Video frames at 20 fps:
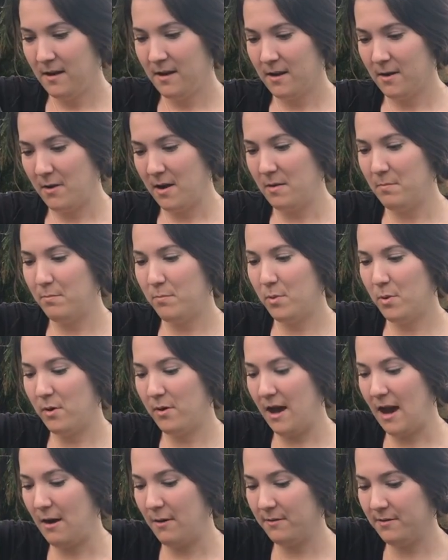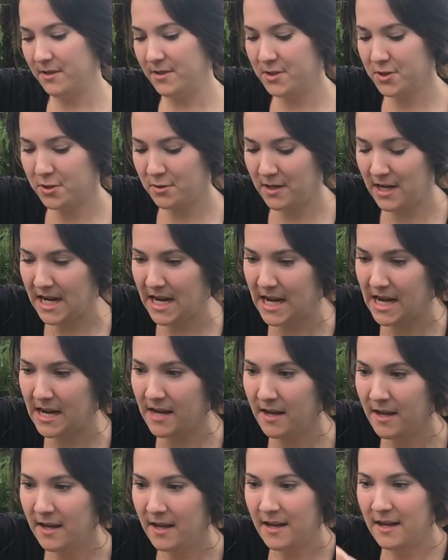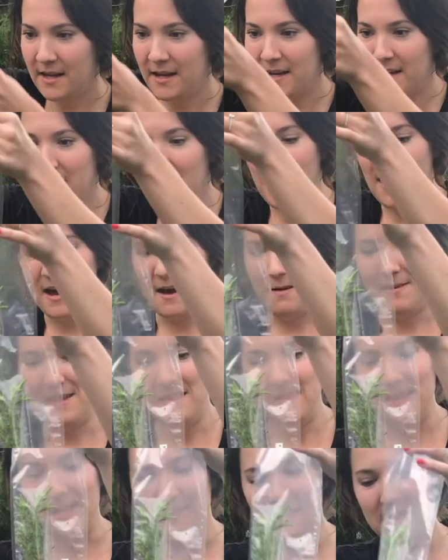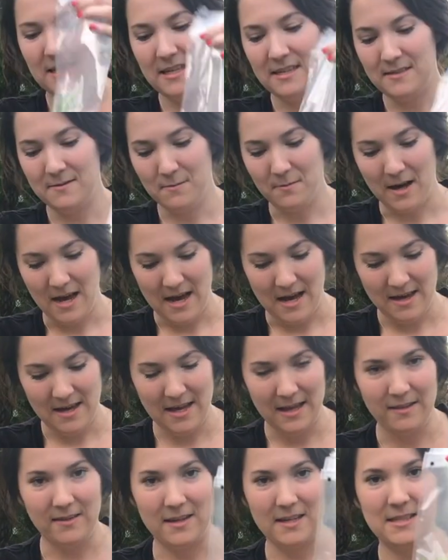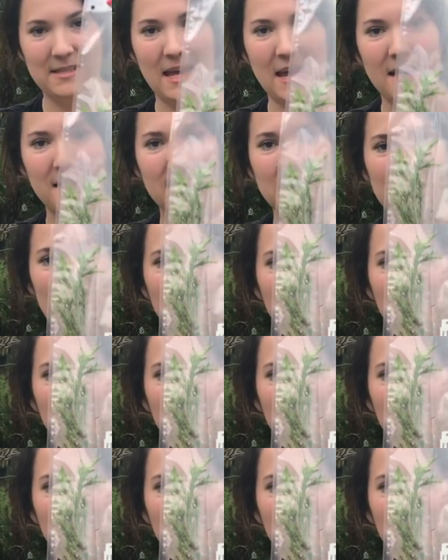Go ahead and pull out the tree um, and this is what it looks like. So